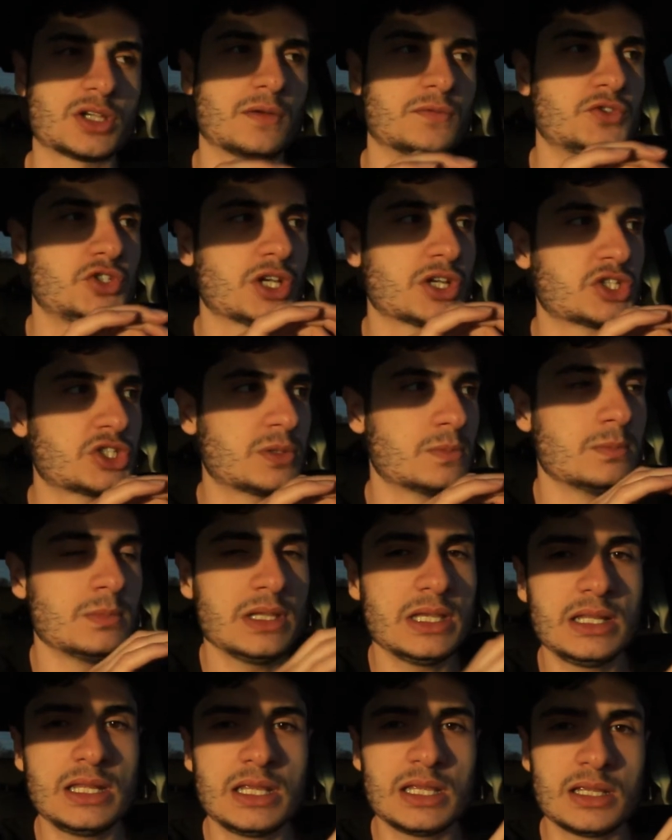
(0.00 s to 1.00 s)
of just
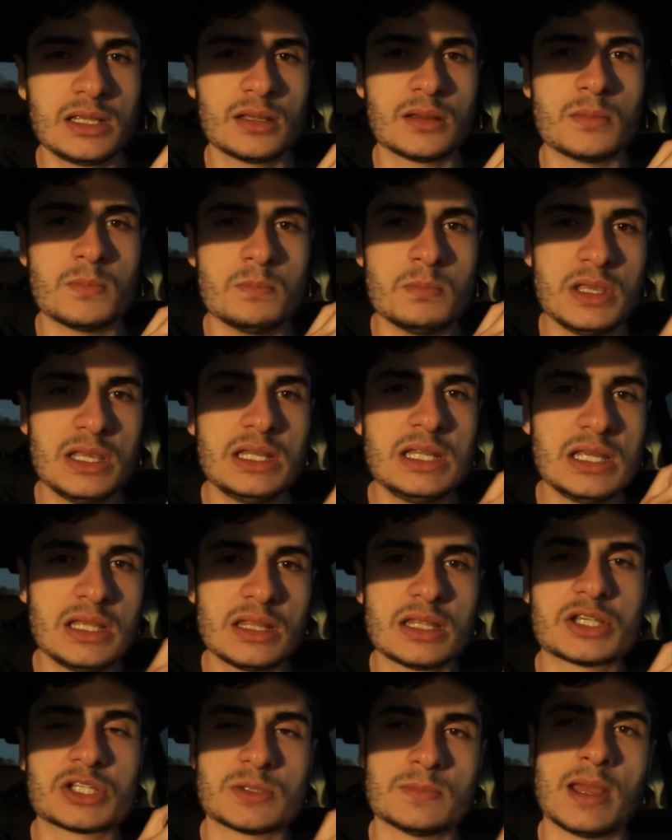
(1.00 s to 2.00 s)
meeting
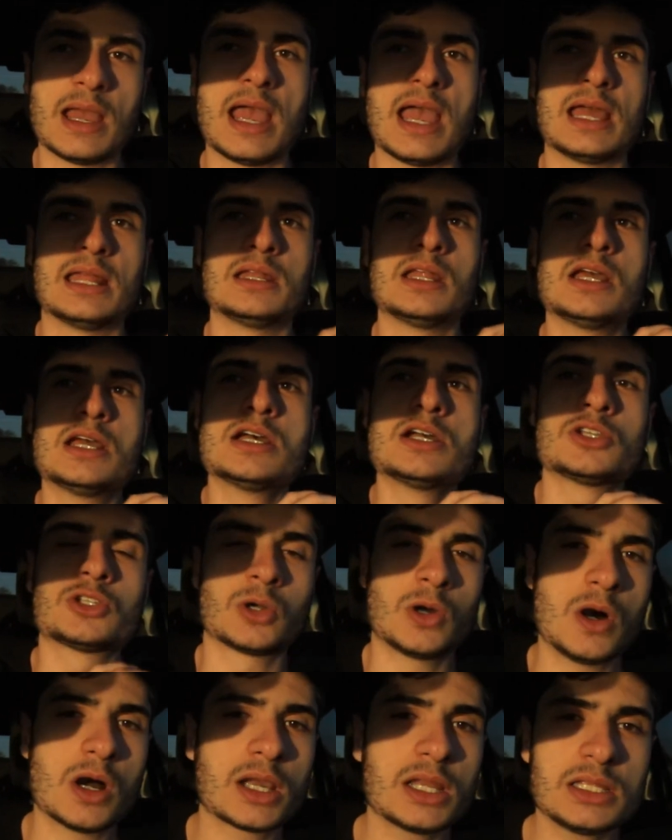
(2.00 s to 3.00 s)
this man,
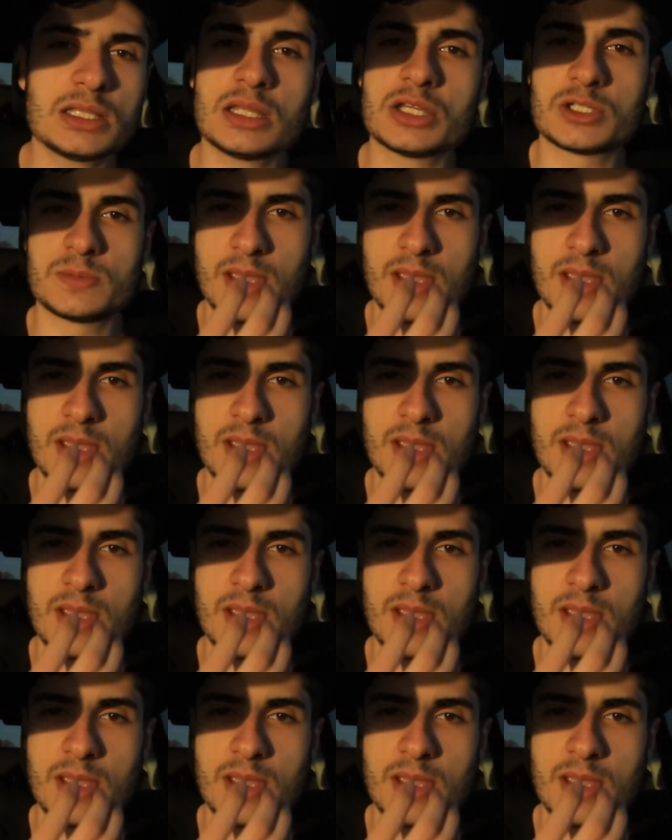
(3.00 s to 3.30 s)
talking to this